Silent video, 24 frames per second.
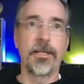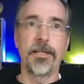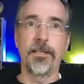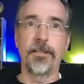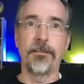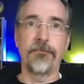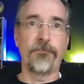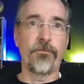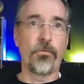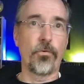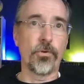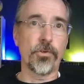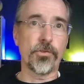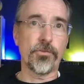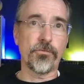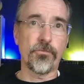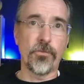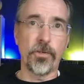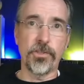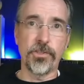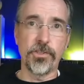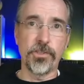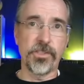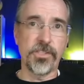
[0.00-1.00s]
forced
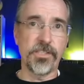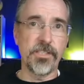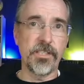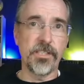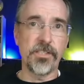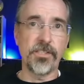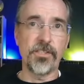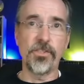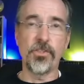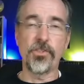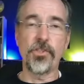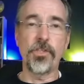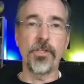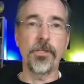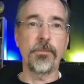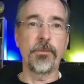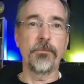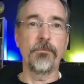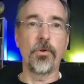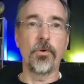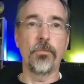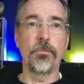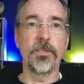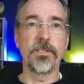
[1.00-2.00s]
Russian citizenship
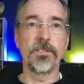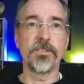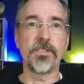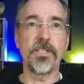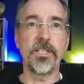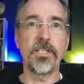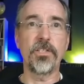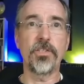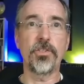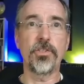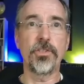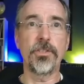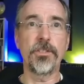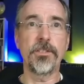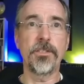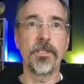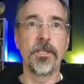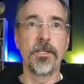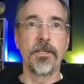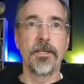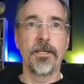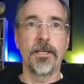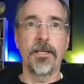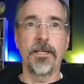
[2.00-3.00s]
and mobilization.
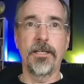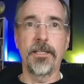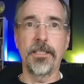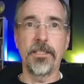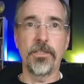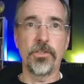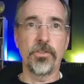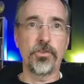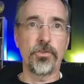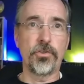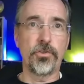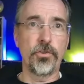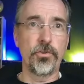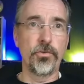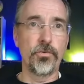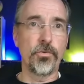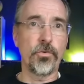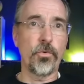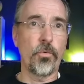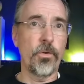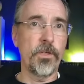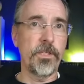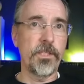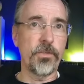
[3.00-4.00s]
In June
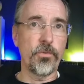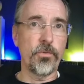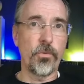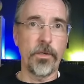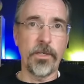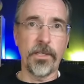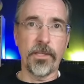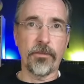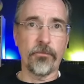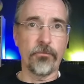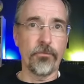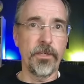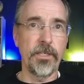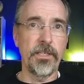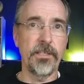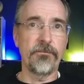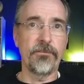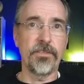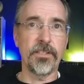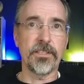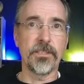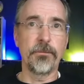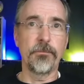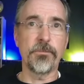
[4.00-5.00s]
2023,
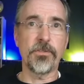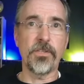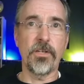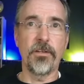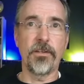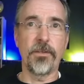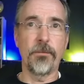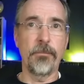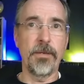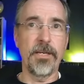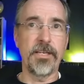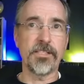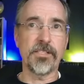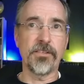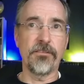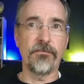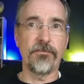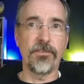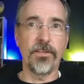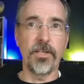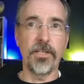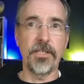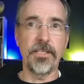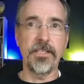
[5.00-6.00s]
victims of the massive
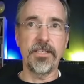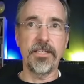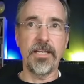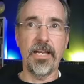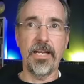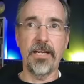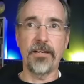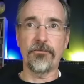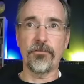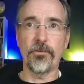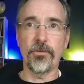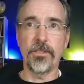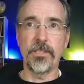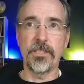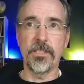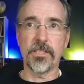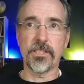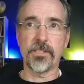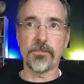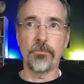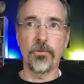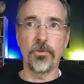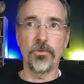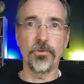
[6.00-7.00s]
flooding after the
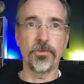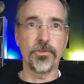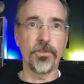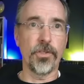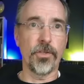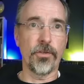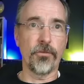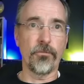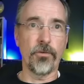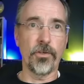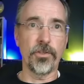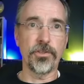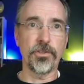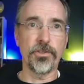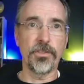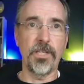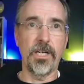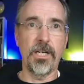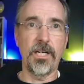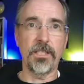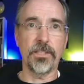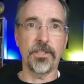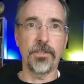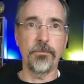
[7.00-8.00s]
explosion of the
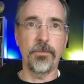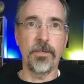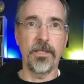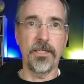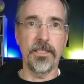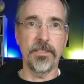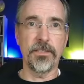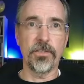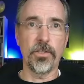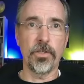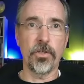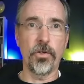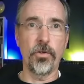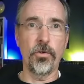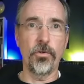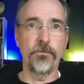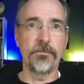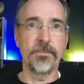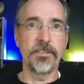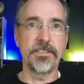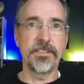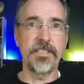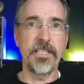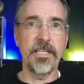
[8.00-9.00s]
Russian-occupied
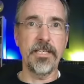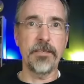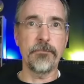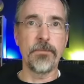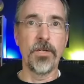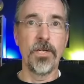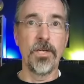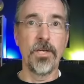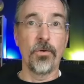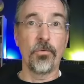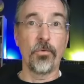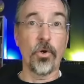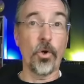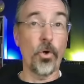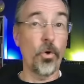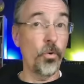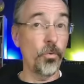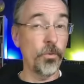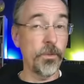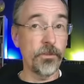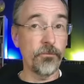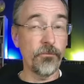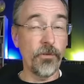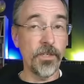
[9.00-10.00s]
Kakhovka Dam were
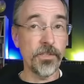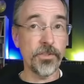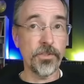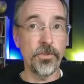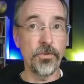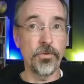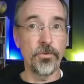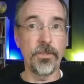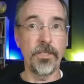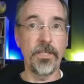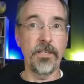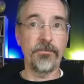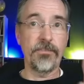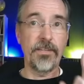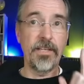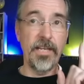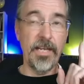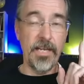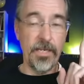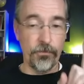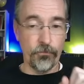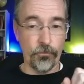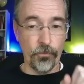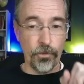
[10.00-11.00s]
only rescued if they
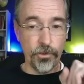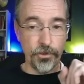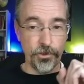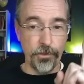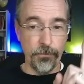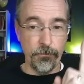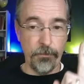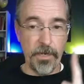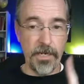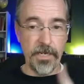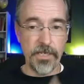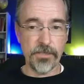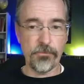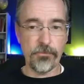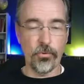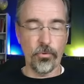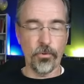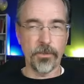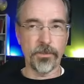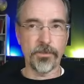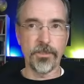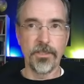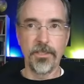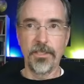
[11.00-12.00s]
had Russian
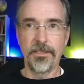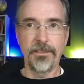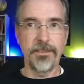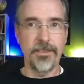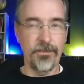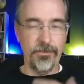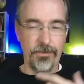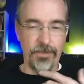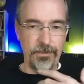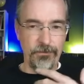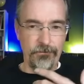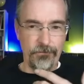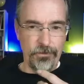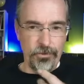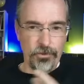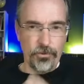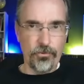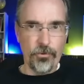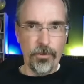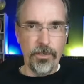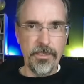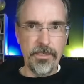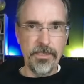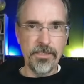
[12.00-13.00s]
passports. Now, the
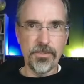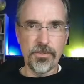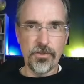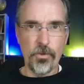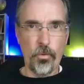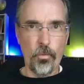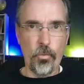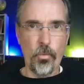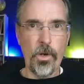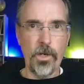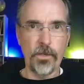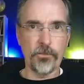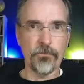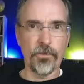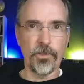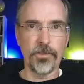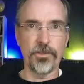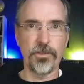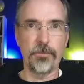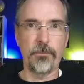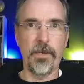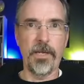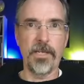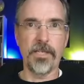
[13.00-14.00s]
Ukrainians don't want
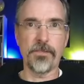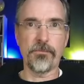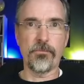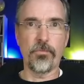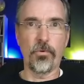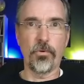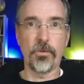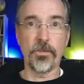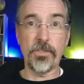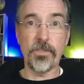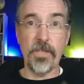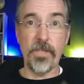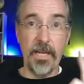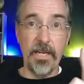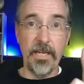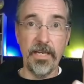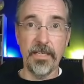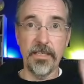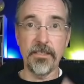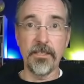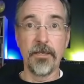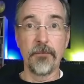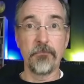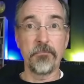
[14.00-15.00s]
Russian passports,
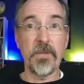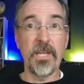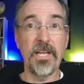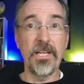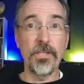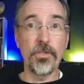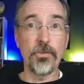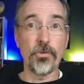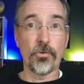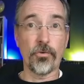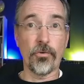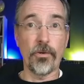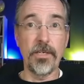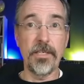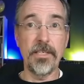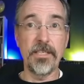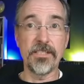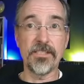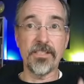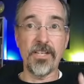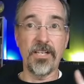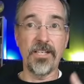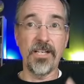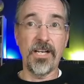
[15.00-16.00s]
and any
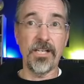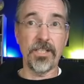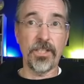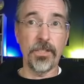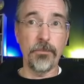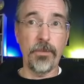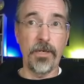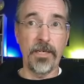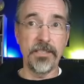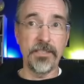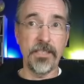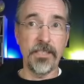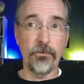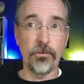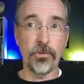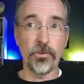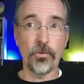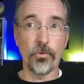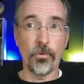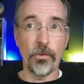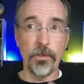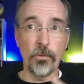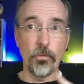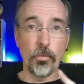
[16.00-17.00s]
Ukrainians on occupied
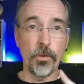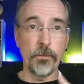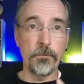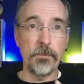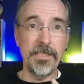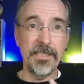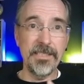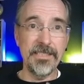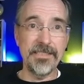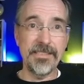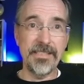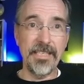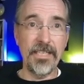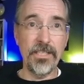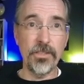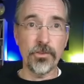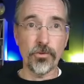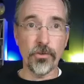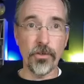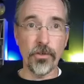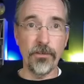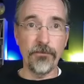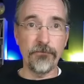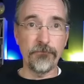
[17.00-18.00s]
territory would be in
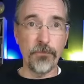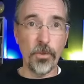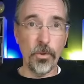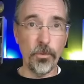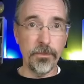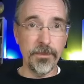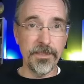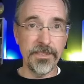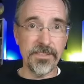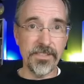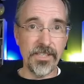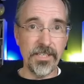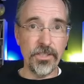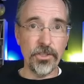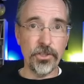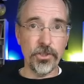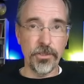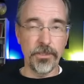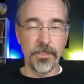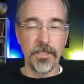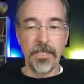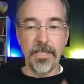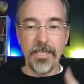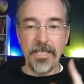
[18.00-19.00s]
danger of
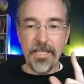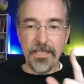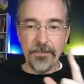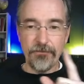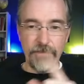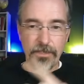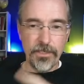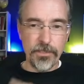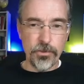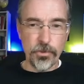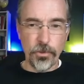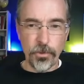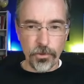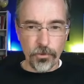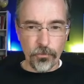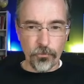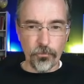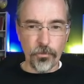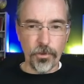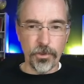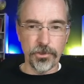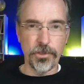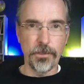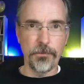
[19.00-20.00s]
mobilization if they took
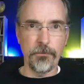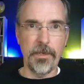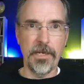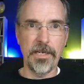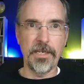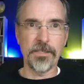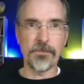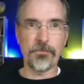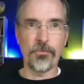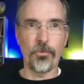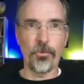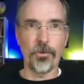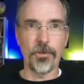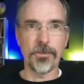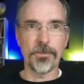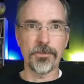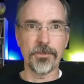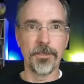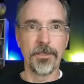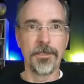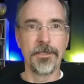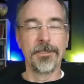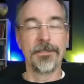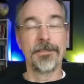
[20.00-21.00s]
Russian
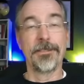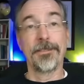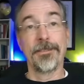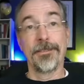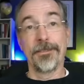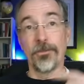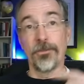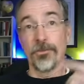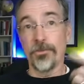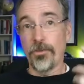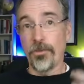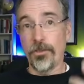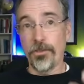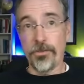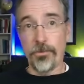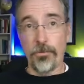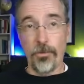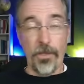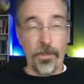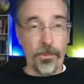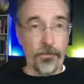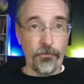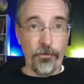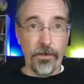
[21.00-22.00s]
passports. There's also
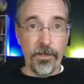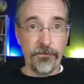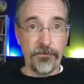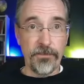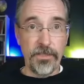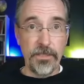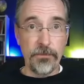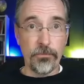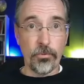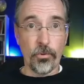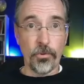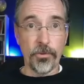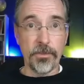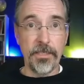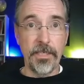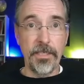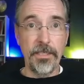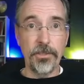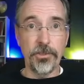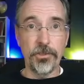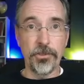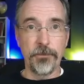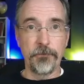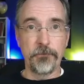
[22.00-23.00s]
a threat of
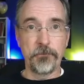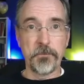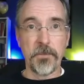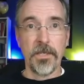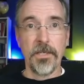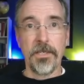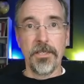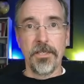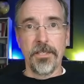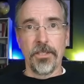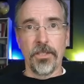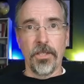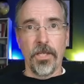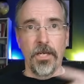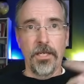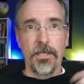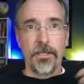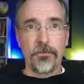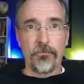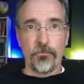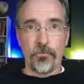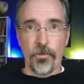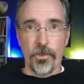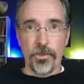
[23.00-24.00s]
deportation.
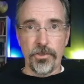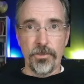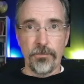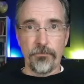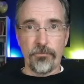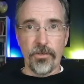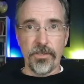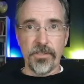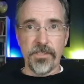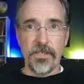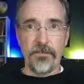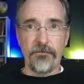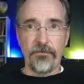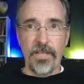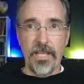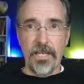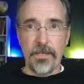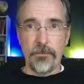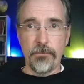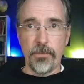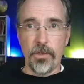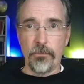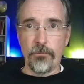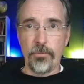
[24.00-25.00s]
Russian President
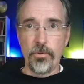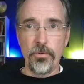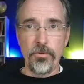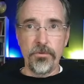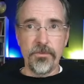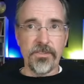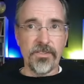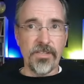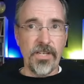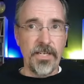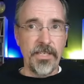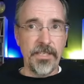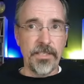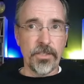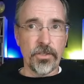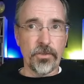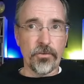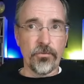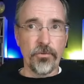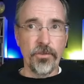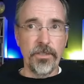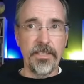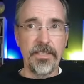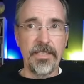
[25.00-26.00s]
Vladimir Putin signed a
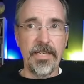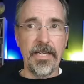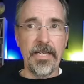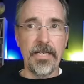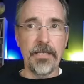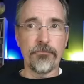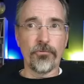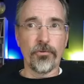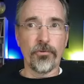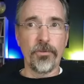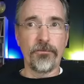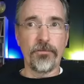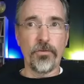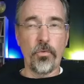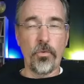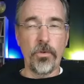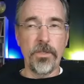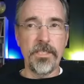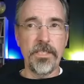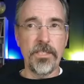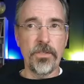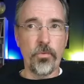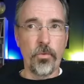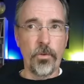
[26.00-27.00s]
decree in April of
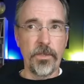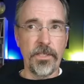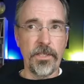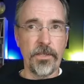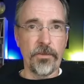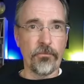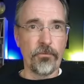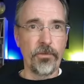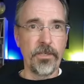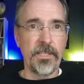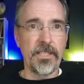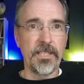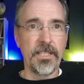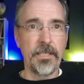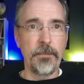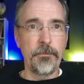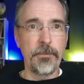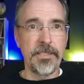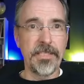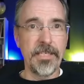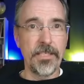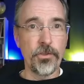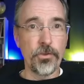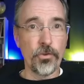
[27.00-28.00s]
2023
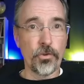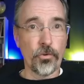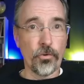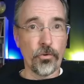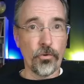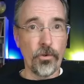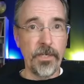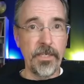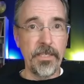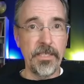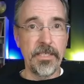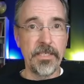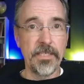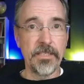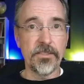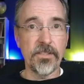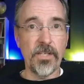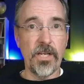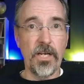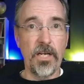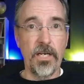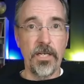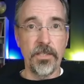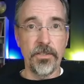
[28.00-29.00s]
claiming that Ukrainians
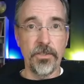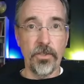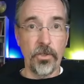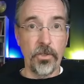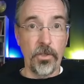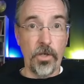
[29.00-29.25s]
on